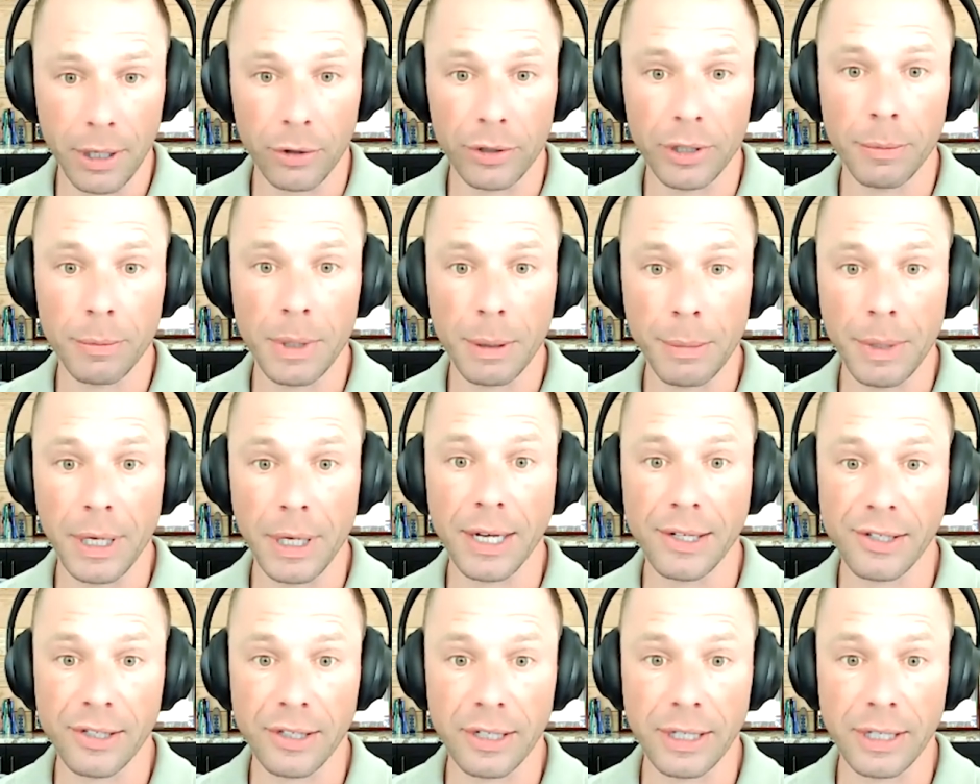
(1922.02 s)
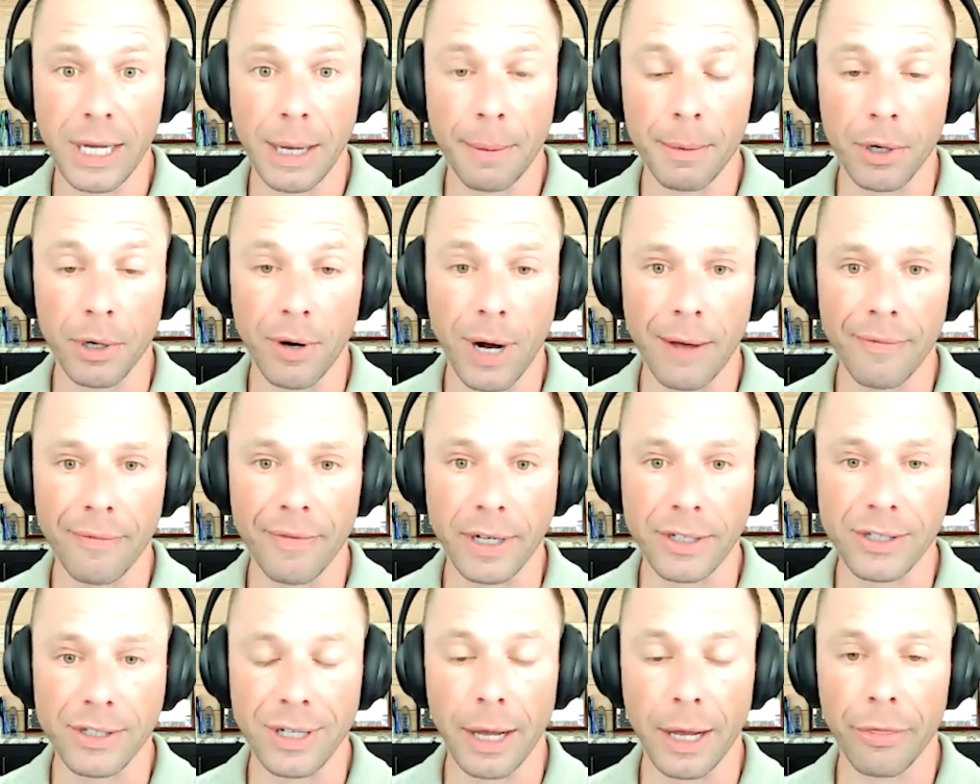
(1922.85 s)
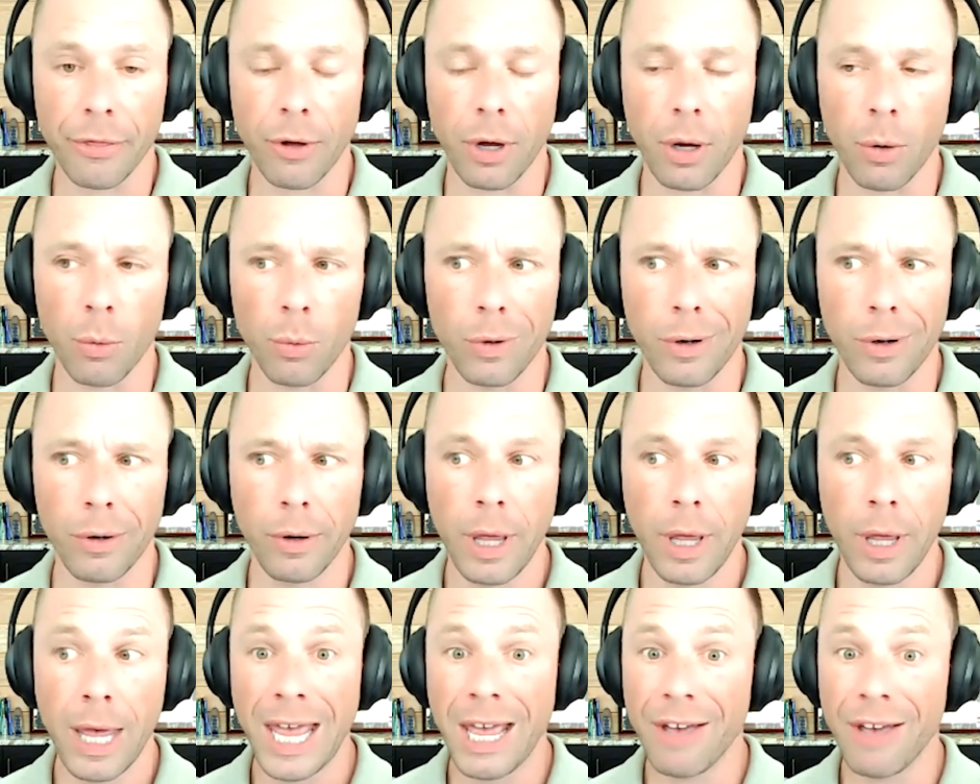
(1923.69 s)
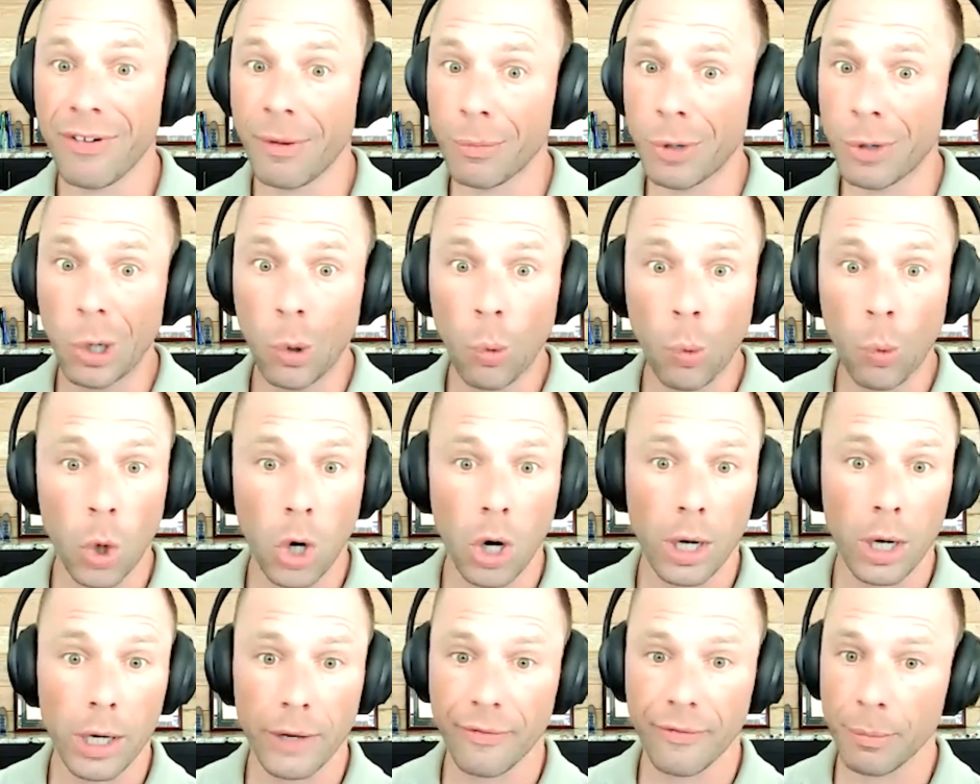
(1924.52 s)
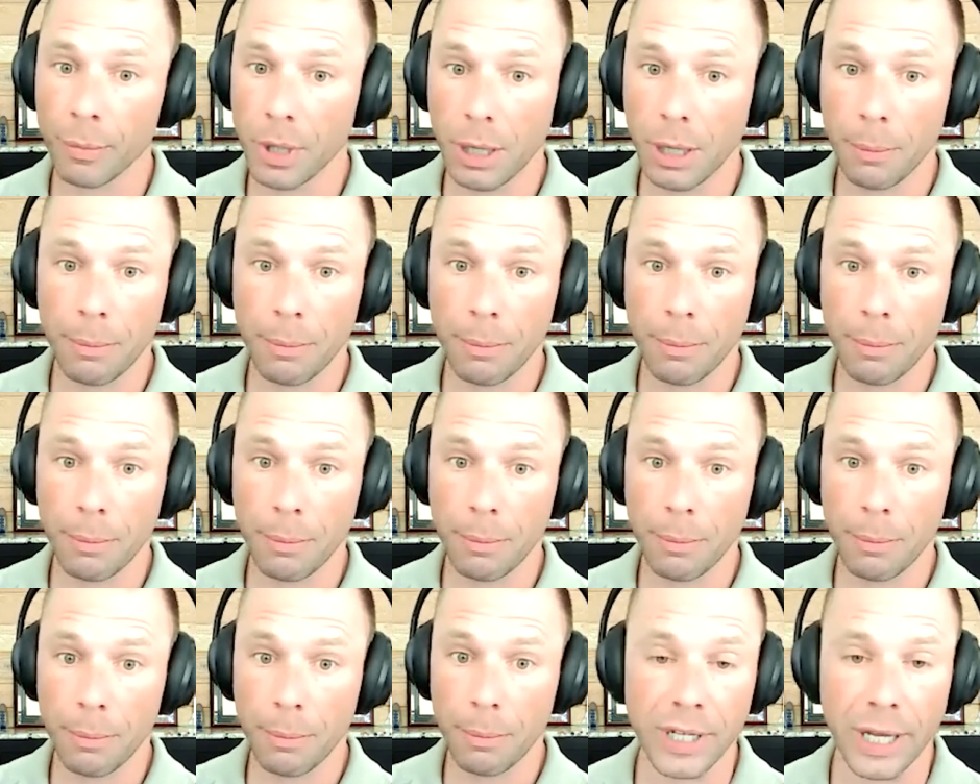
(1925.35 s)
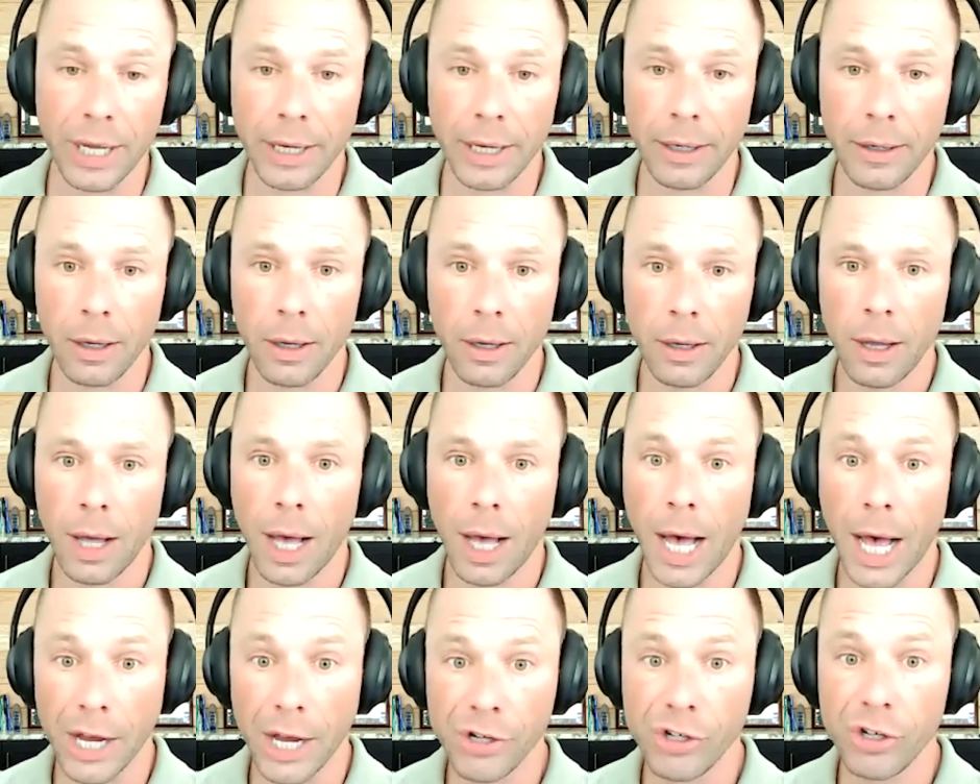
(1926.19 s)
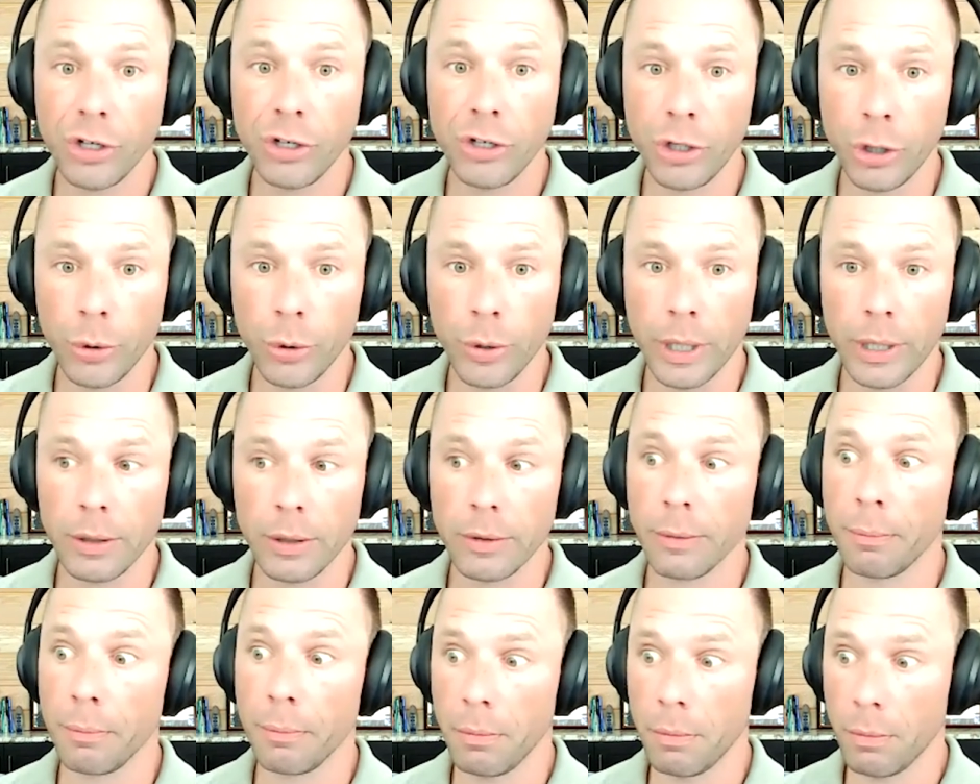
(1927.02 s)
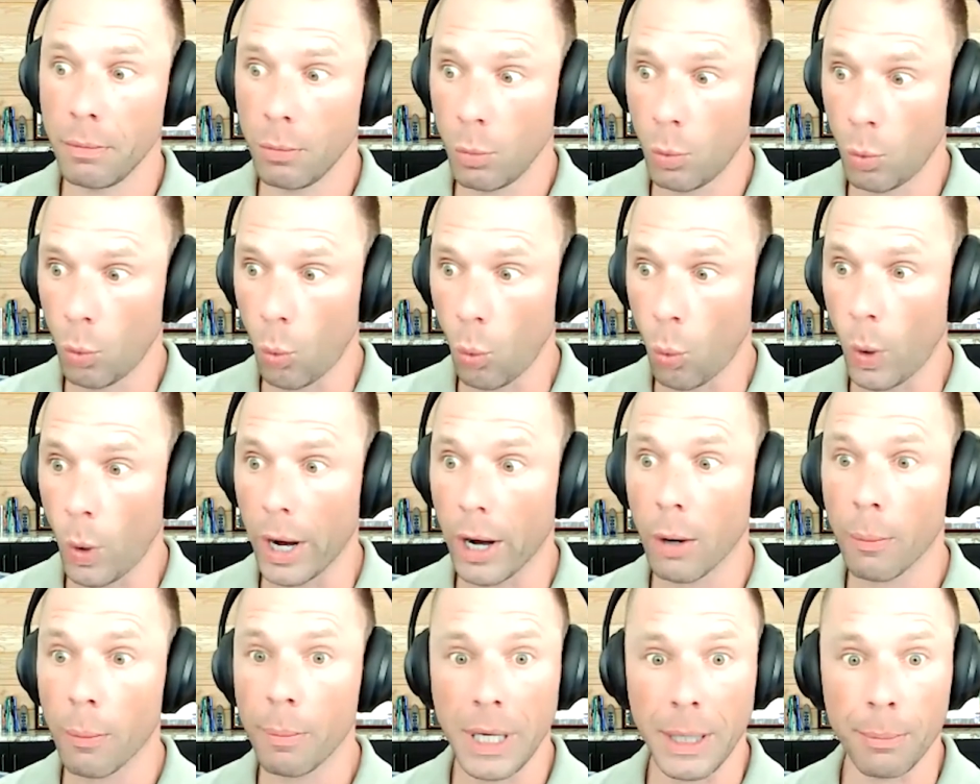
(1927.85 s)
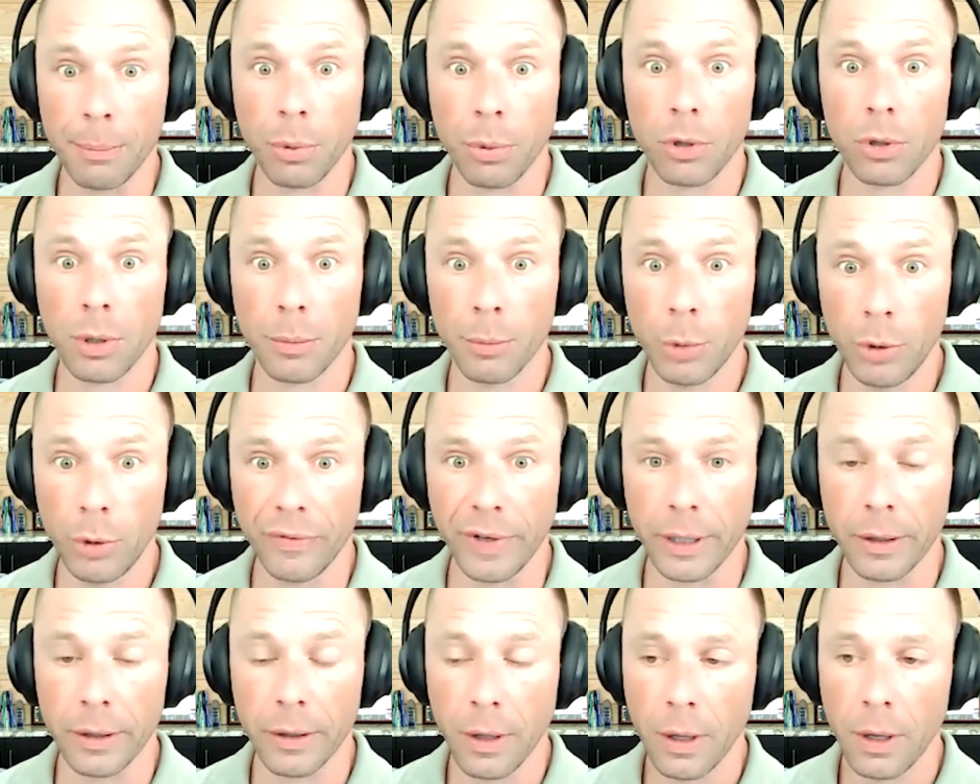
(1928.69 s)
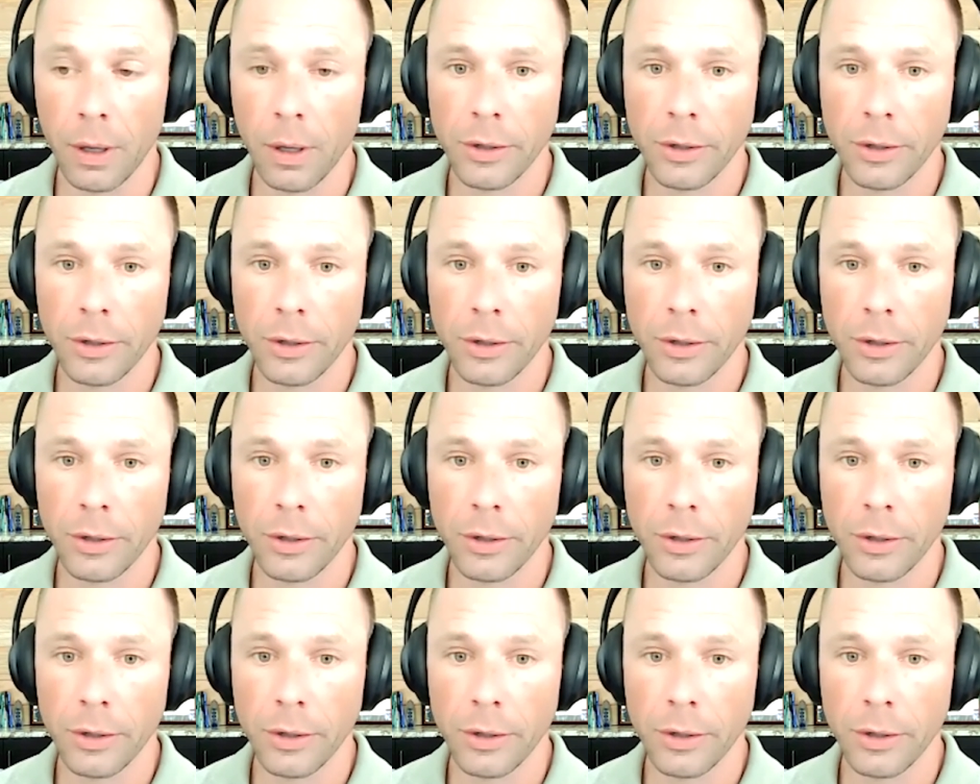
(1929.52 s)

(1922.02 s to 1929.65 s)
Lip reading: to me because of the demographics. And I thought, well, if I'm going to work, if I'm going to buy real estate, I should do it where people are moving.